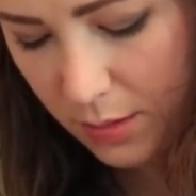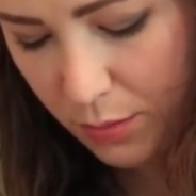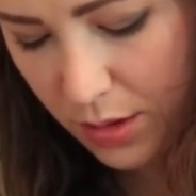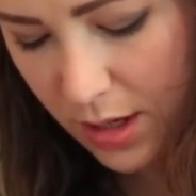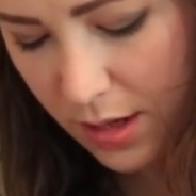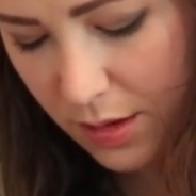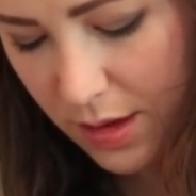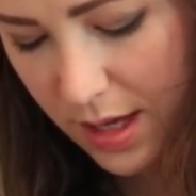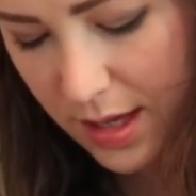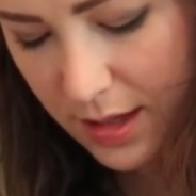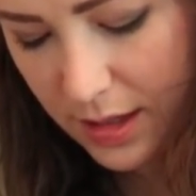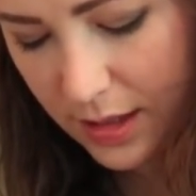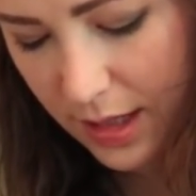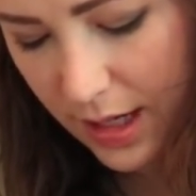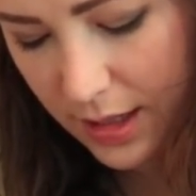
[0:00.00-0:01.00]
pretty thin
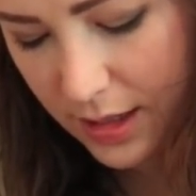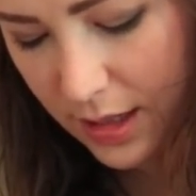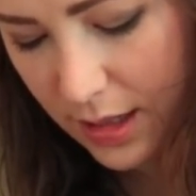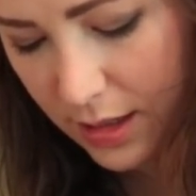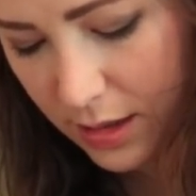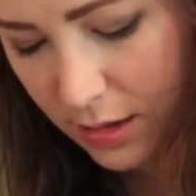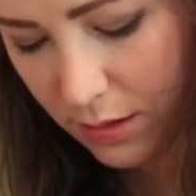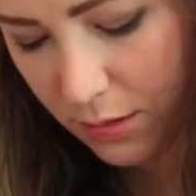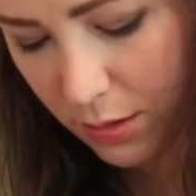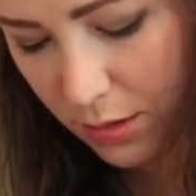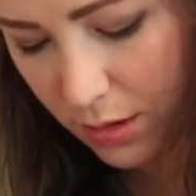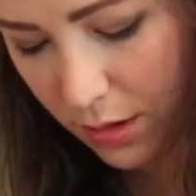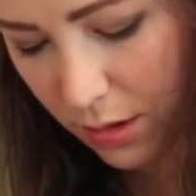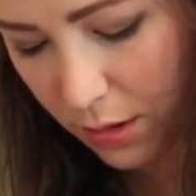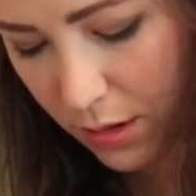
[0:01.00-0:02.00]
slices through
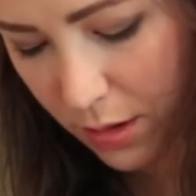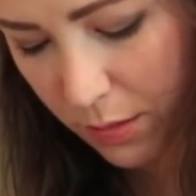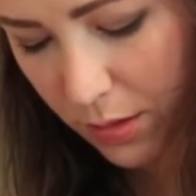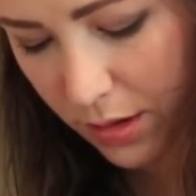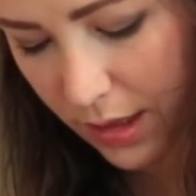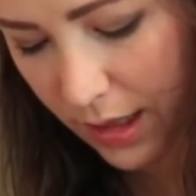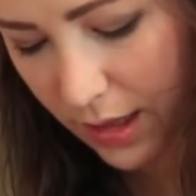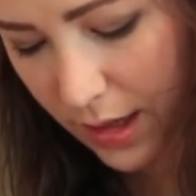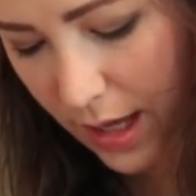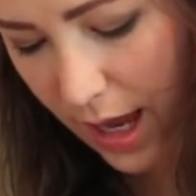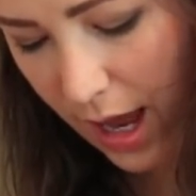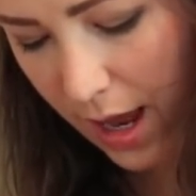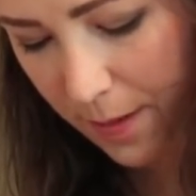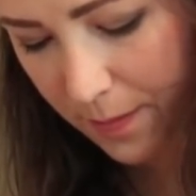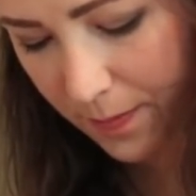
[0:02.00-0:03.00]
the cucumber like
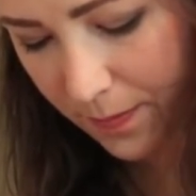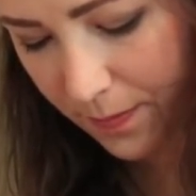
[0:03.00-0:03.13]
that.